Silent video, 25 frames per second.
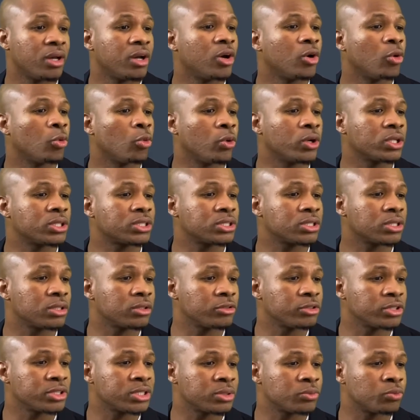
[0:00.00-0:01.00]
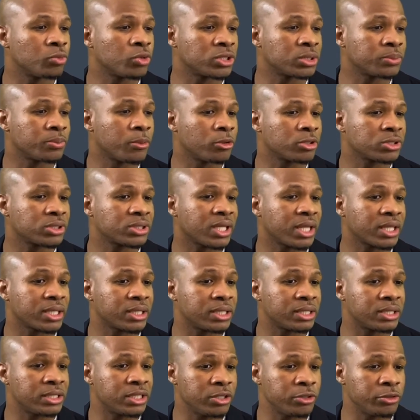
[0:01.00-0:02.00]
What solution was most
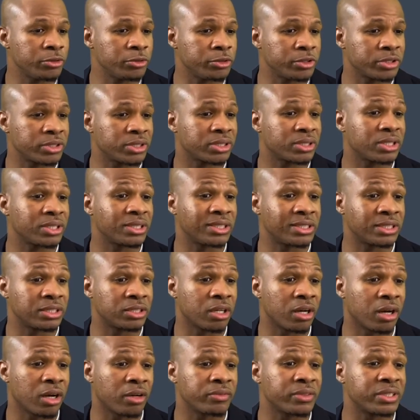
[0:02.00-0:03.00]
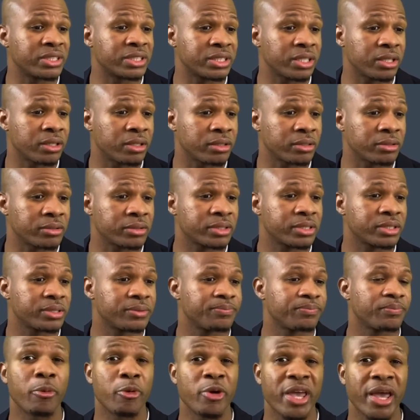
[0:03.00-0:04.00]
likely used to dissolve the cells?
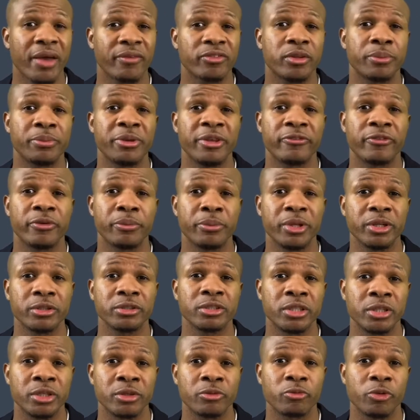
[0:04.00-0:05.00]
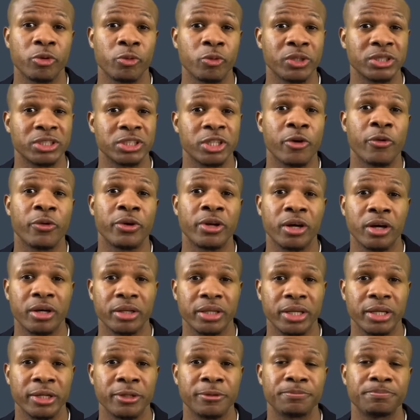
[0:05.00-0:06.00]
We have to be familiar with what's going on
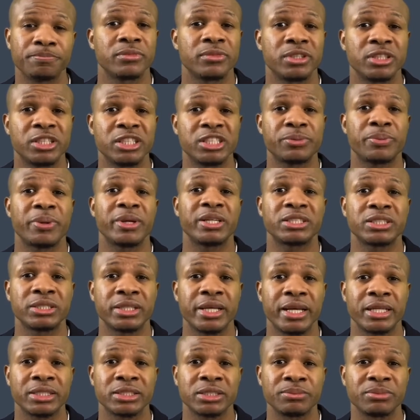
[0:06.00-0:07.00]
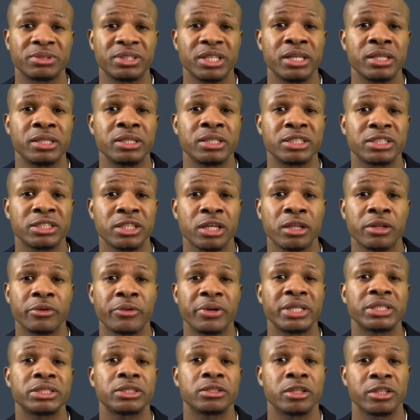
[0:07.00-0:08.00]
here. This patient has some skin
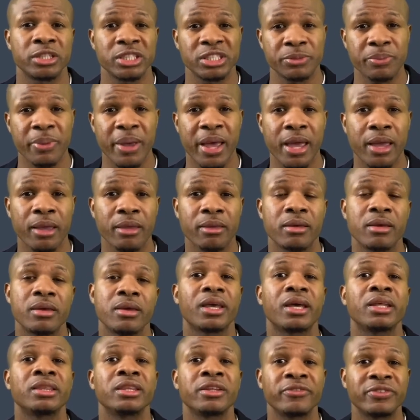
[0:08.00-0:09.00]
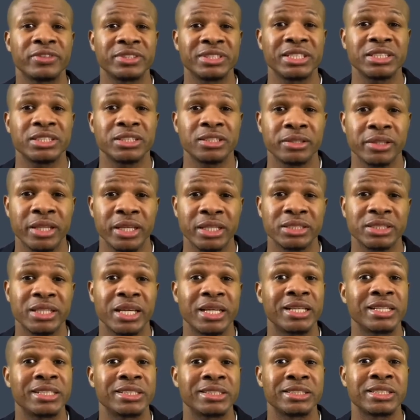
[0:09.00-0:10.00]
discoloration on his back, and the physician thinks
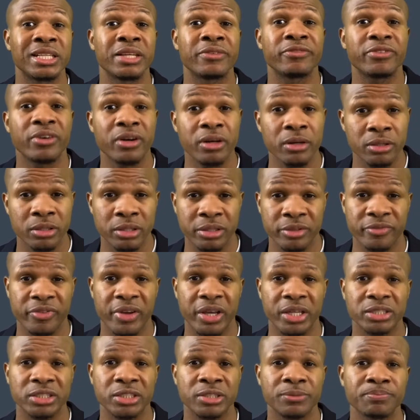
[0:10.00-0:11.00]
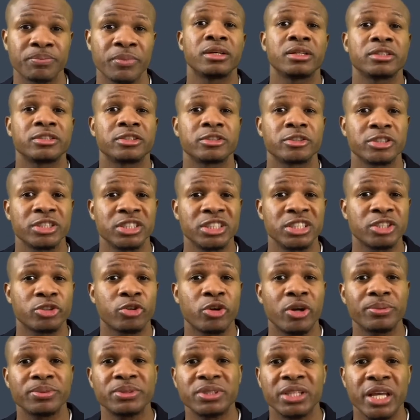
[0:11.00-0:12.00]
that it is a fungal infection, so she
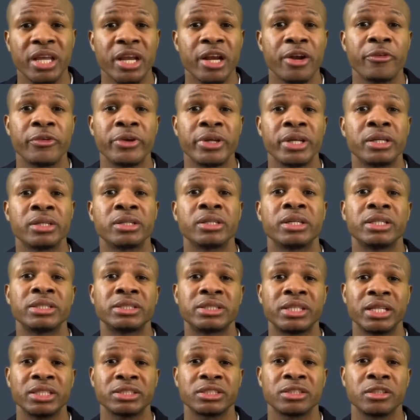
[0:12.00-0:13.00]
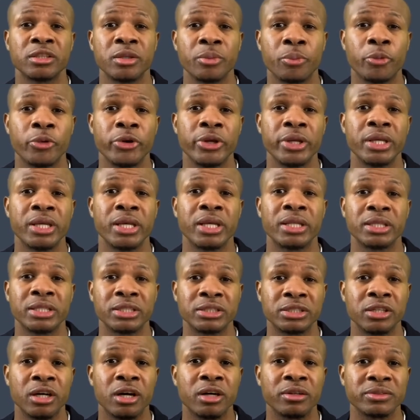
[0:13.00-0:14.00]
scrapes the area and takes the debris and
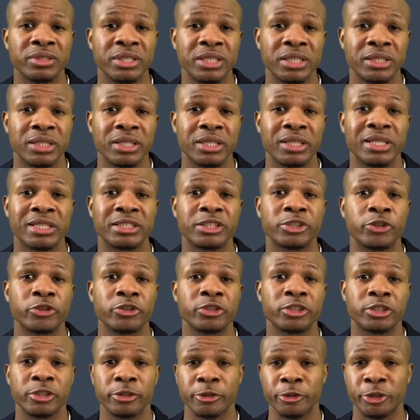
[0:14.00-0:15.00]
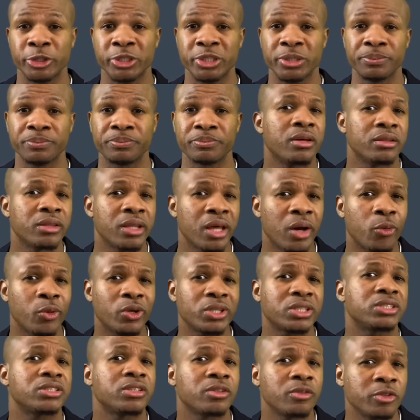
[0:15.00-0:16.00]
dissolves it in a certain solution. Now,
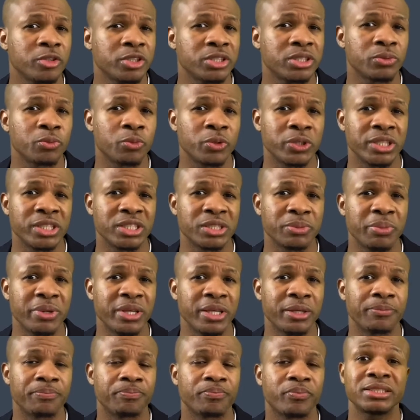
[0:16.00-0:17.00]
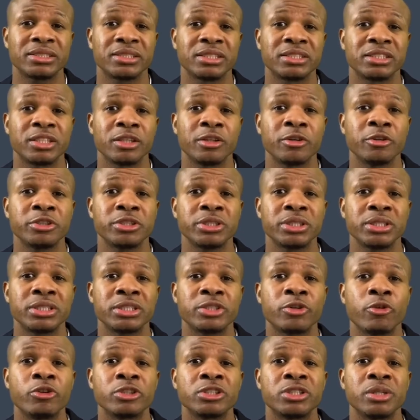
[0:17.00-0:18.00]
what solution would this be? The solution is
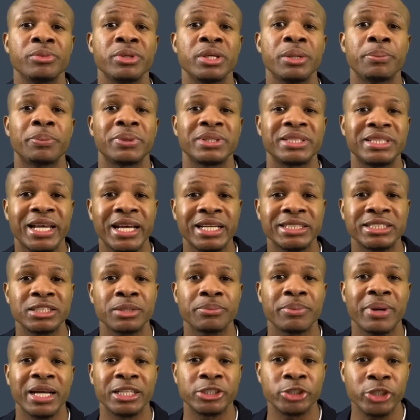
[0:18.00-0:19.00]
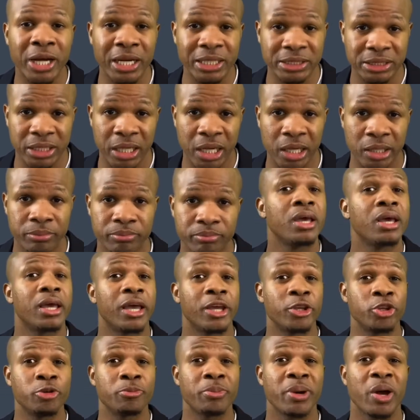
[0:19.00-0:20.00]
going to be potassium hydroxide,
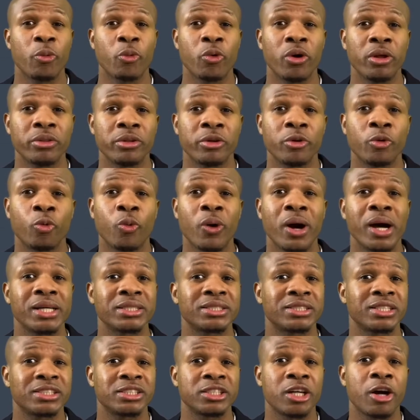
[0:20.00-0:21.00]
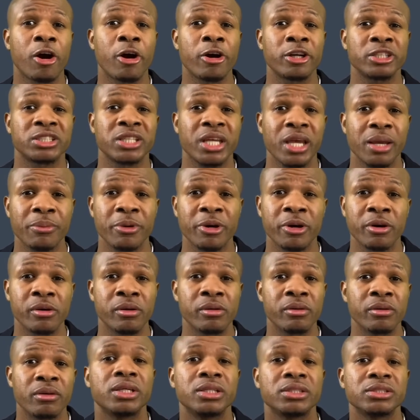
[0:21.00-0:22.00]
and you might wonder why such a harsh chemical.
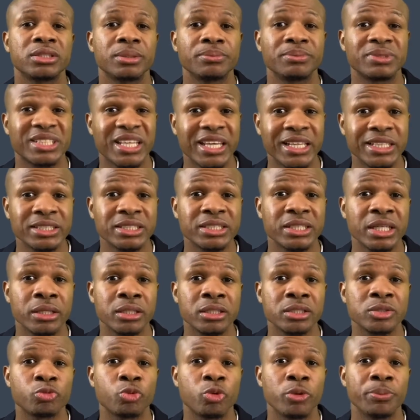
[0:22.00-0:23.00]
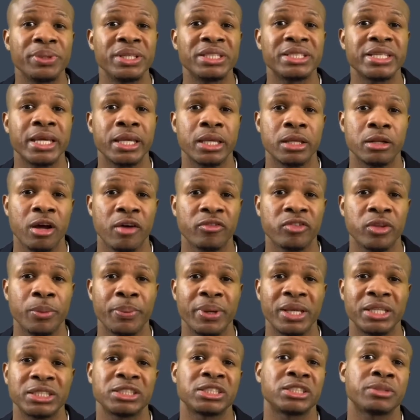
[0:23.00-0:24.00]
Some skin cells will be taken off the
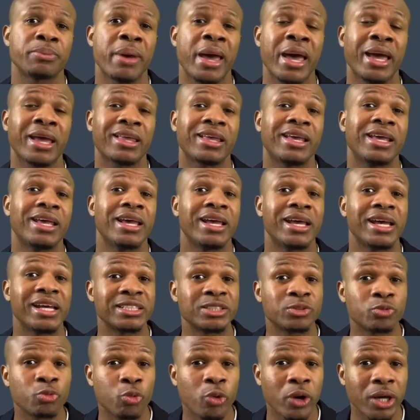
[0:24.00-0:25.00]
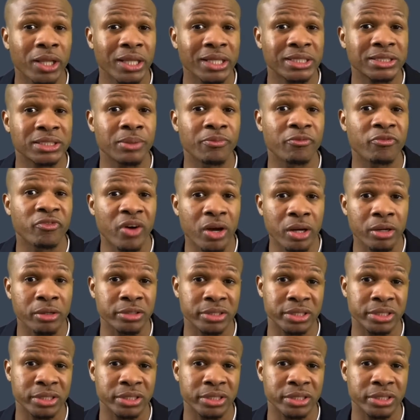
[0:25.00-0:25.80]
patient's back, as well as some fungal